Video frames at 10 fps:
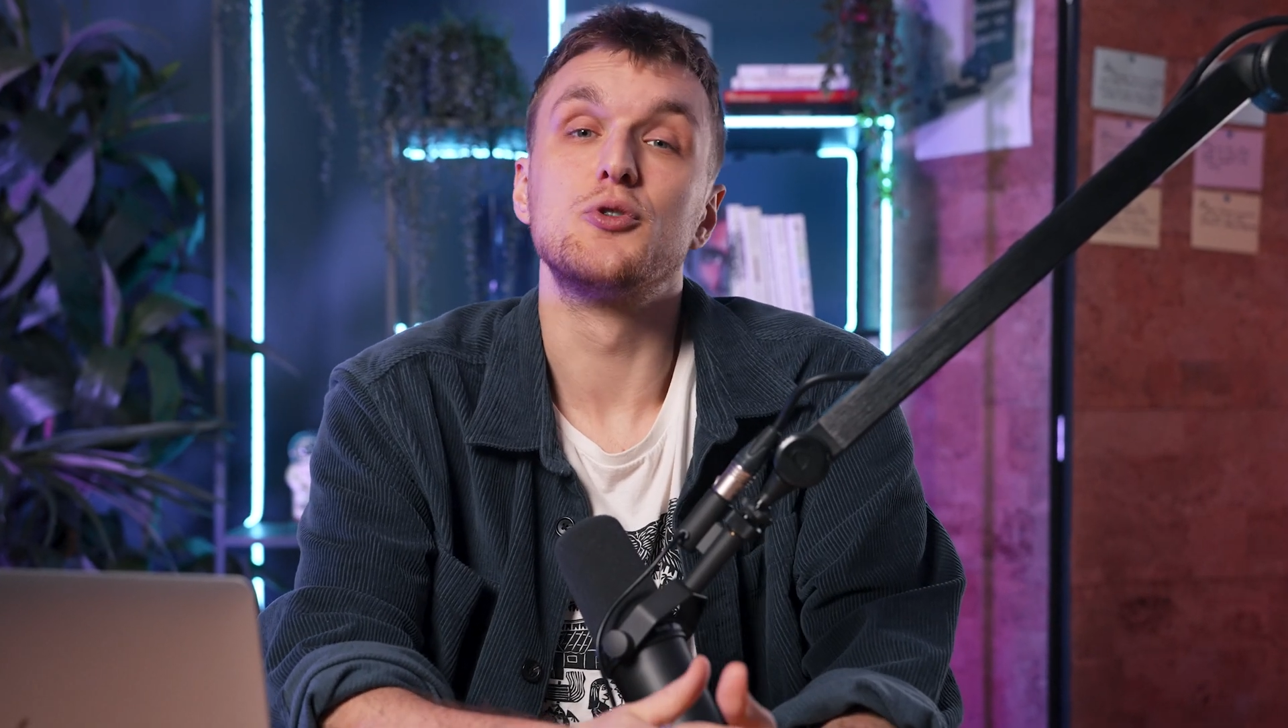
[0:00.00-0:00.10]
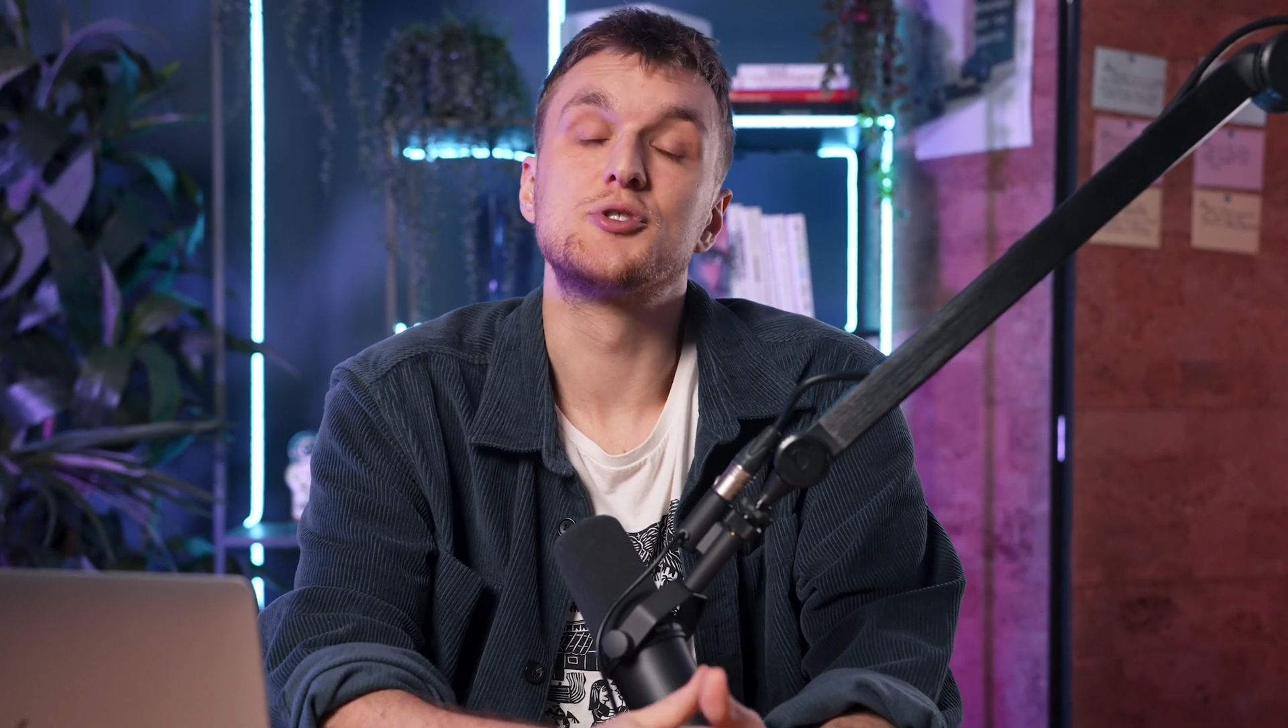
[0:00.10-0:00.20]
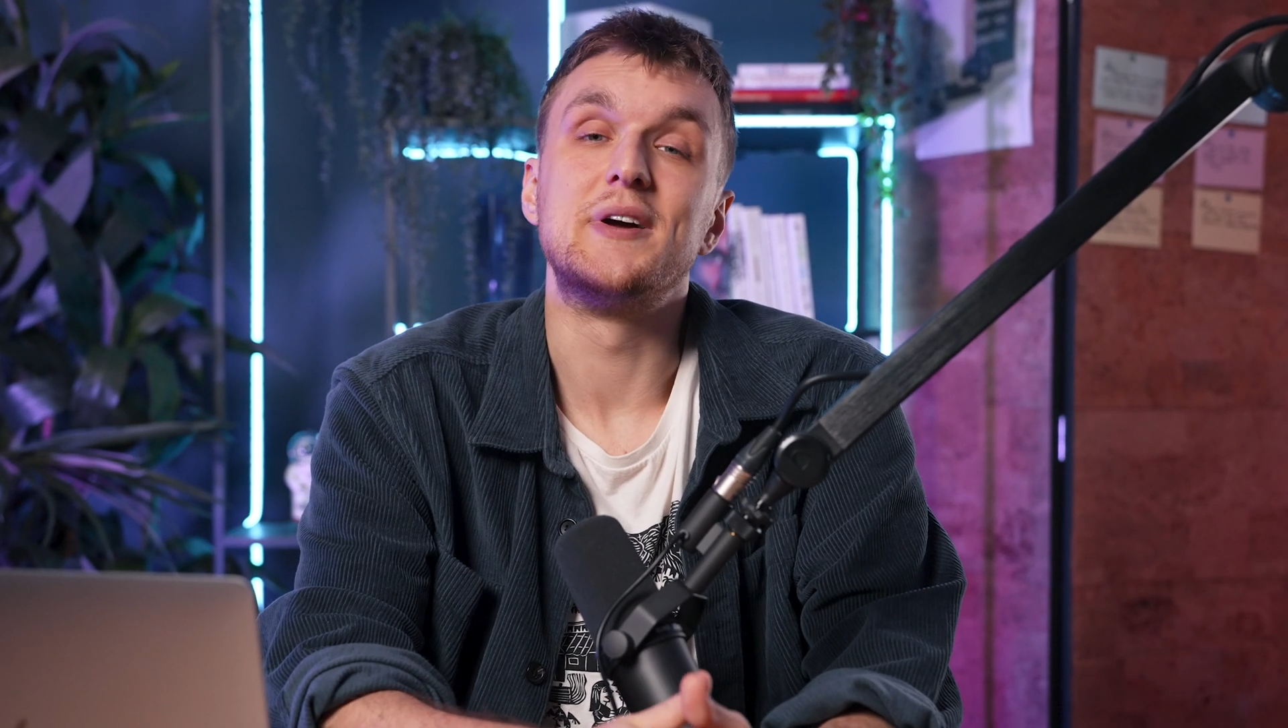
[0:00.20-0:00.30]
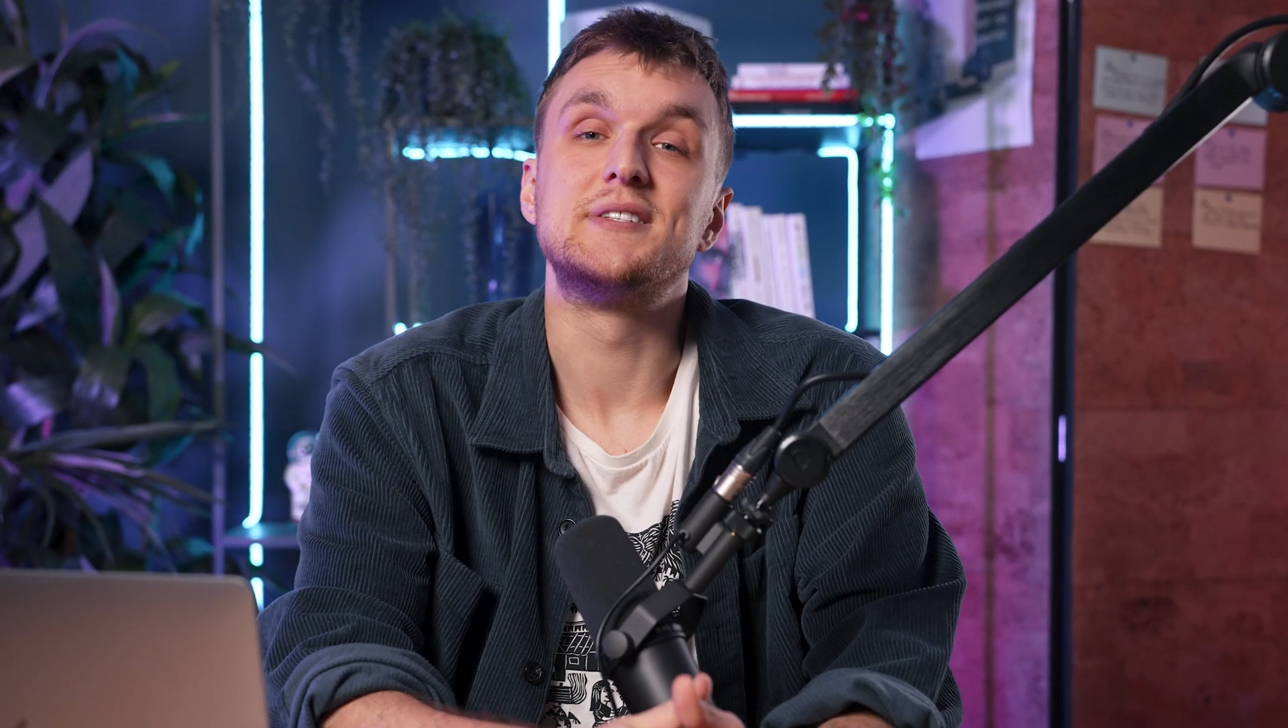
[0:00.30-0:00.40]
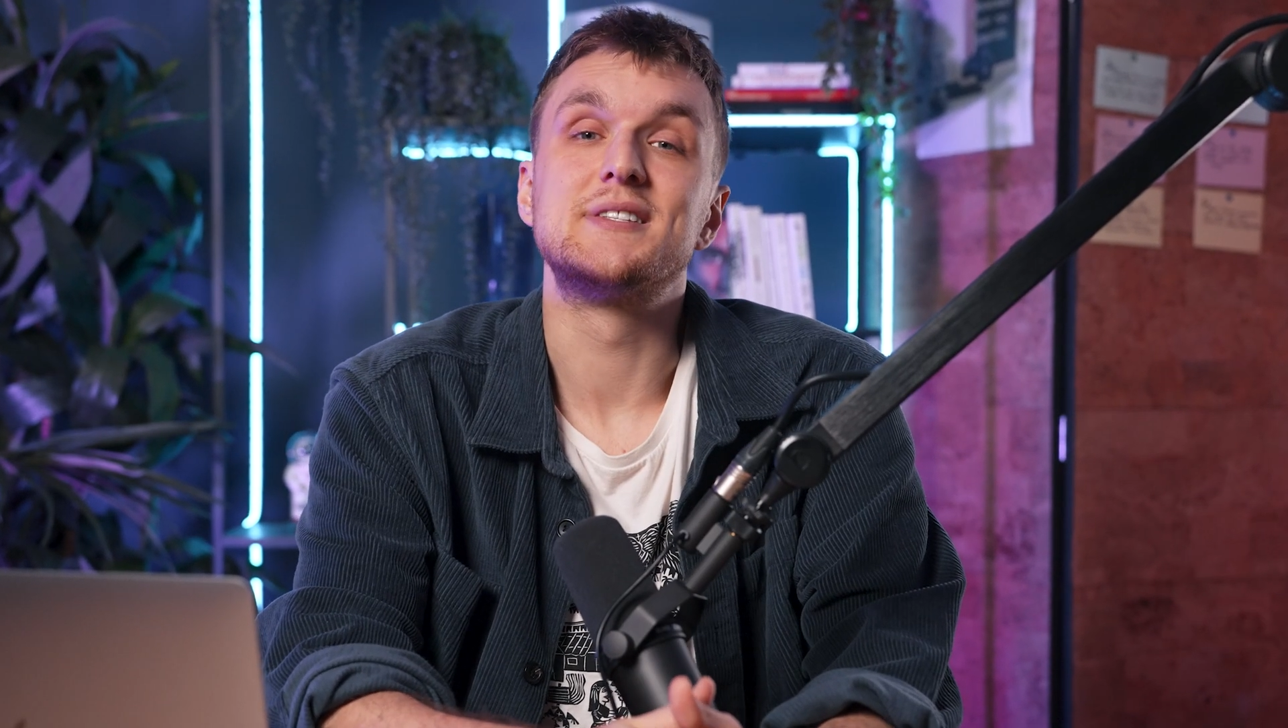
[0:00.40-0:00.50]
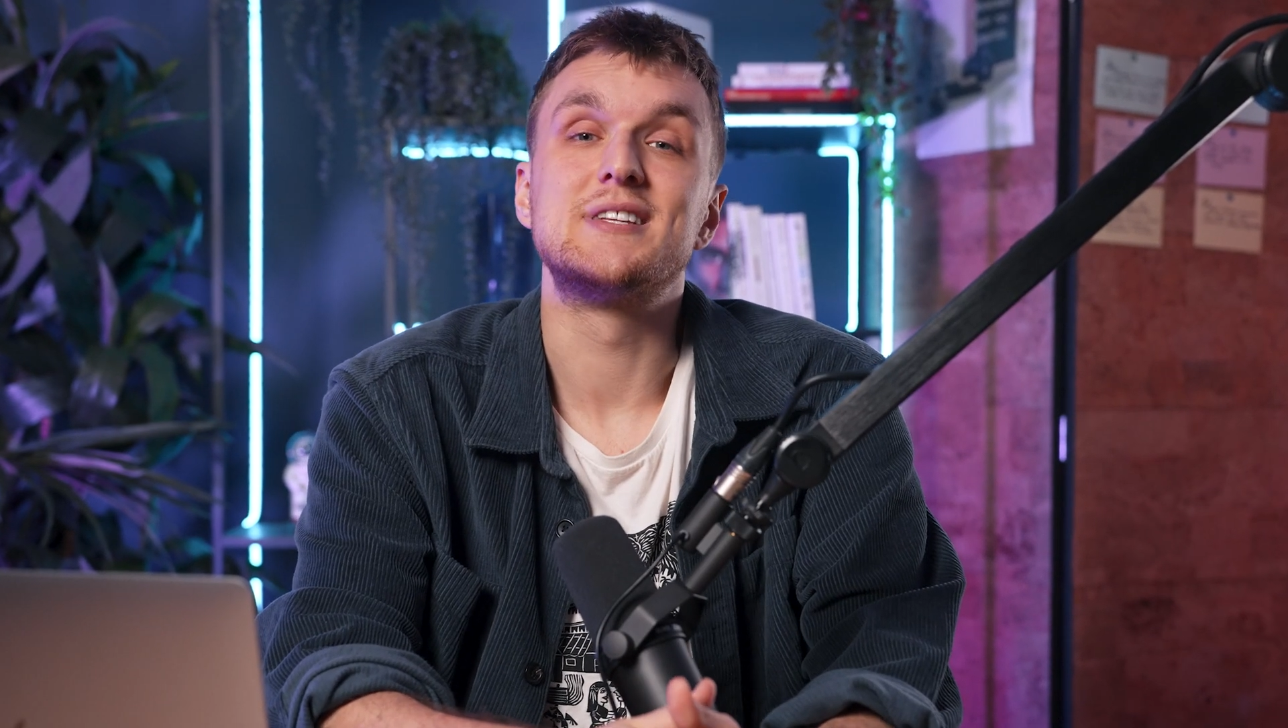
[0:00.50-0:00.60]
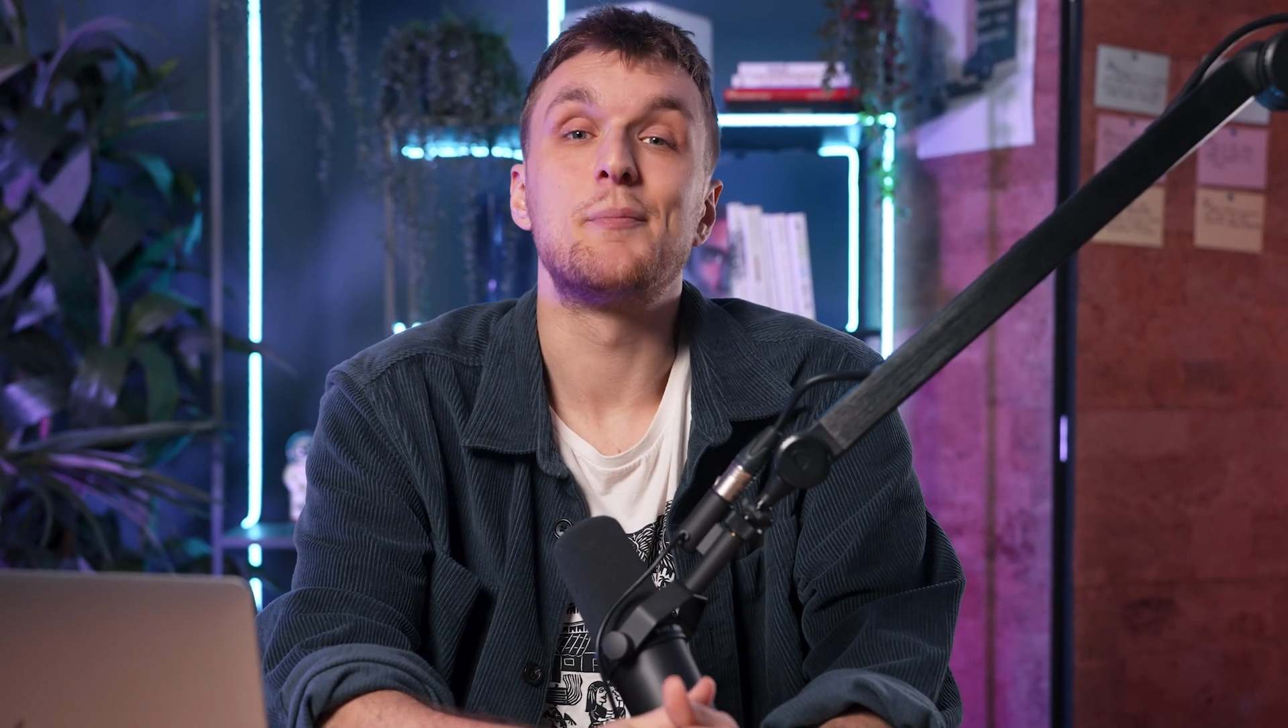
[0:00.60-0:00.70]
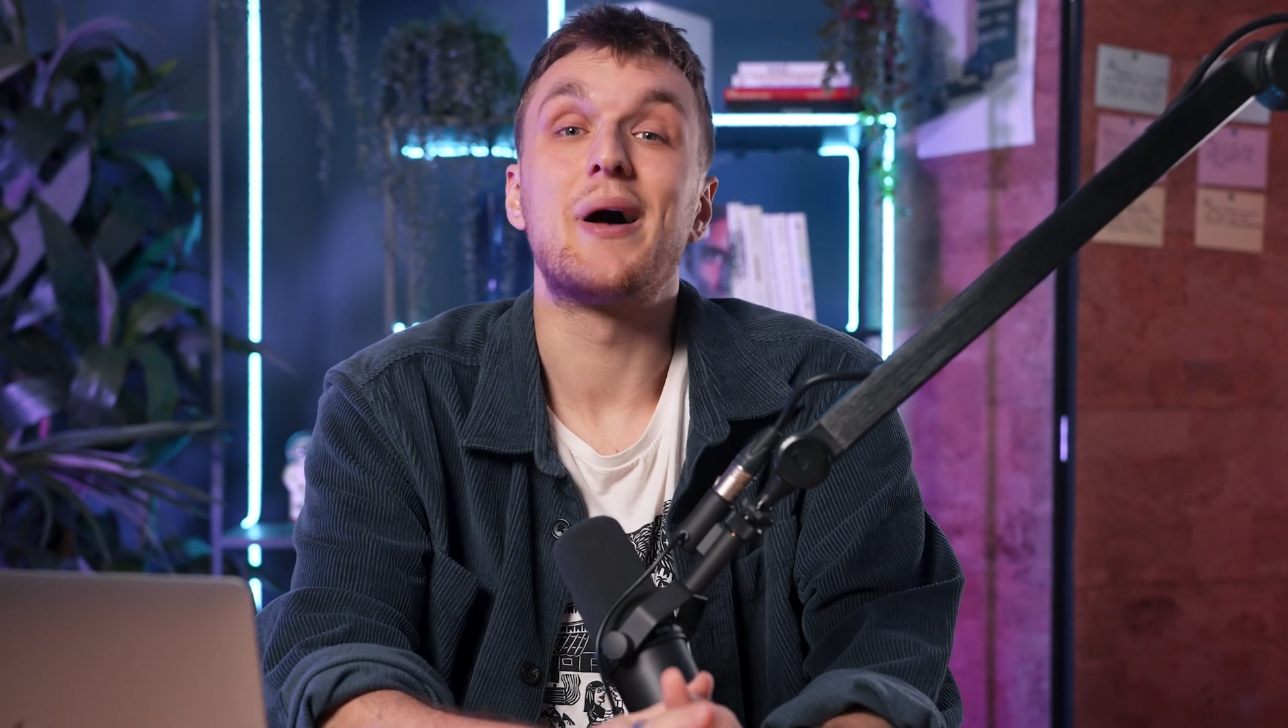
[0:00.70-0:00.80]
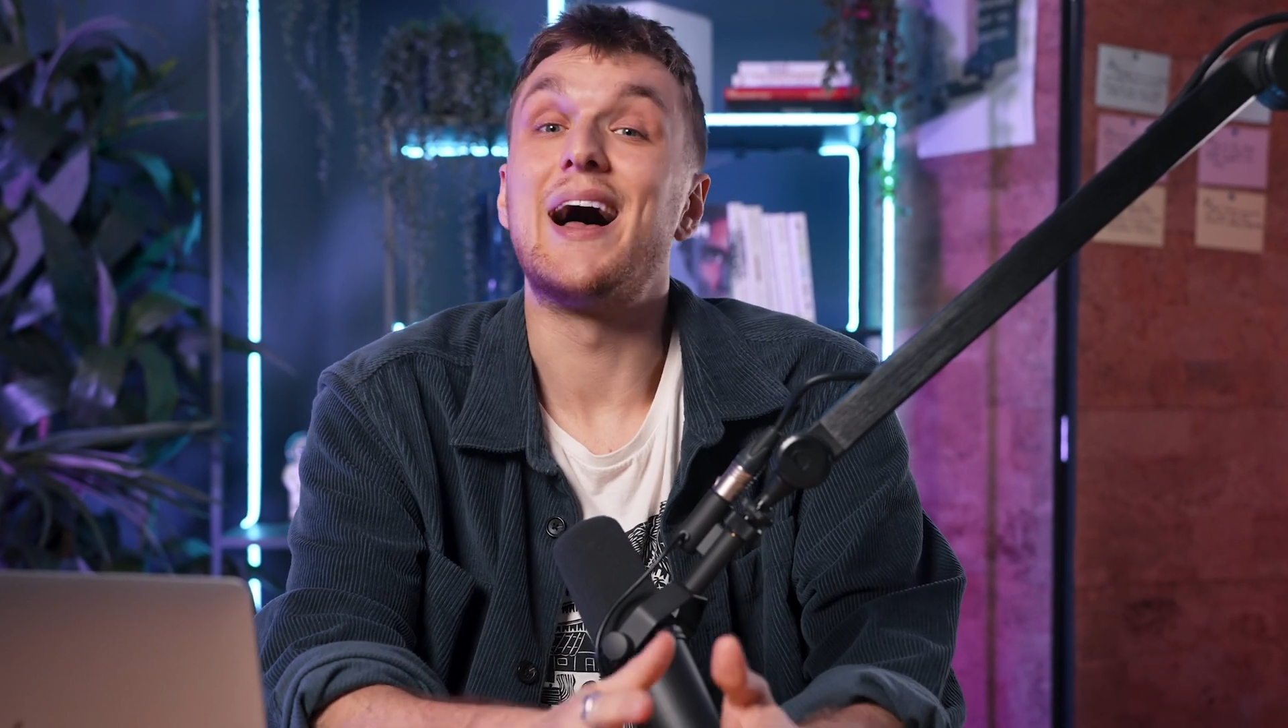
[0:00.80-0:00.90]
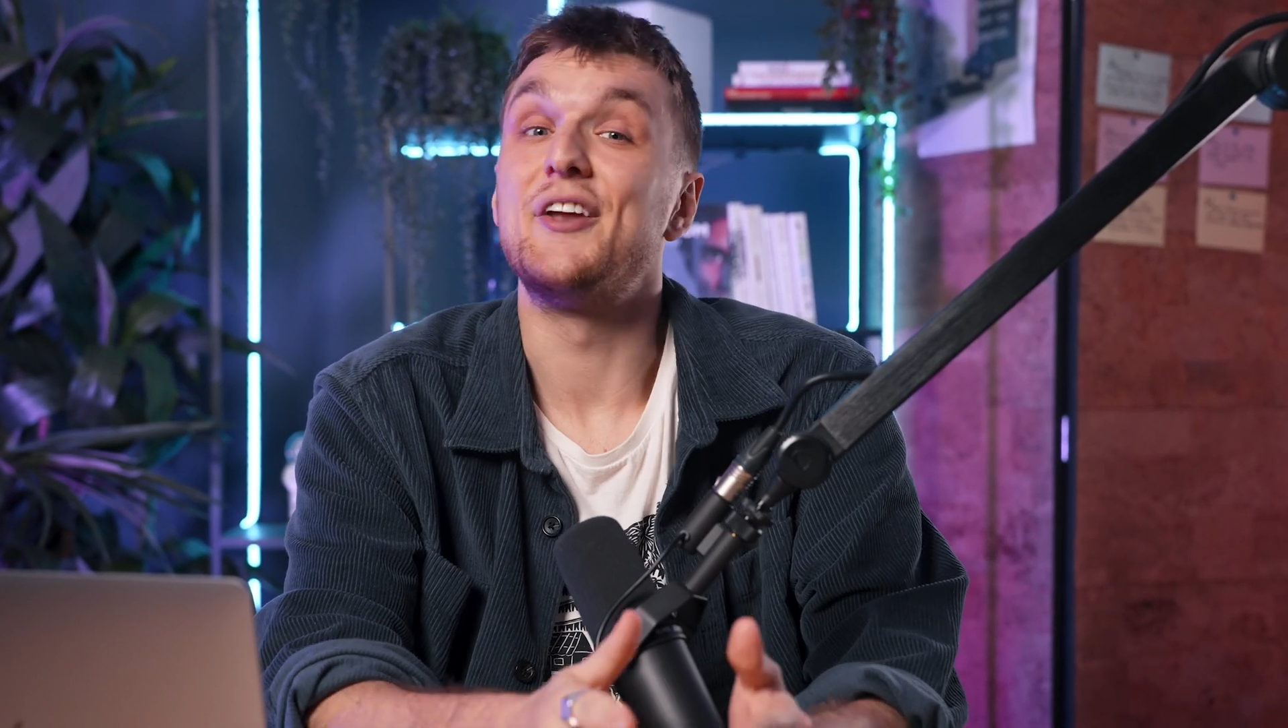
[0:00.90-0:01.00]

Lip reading: automated step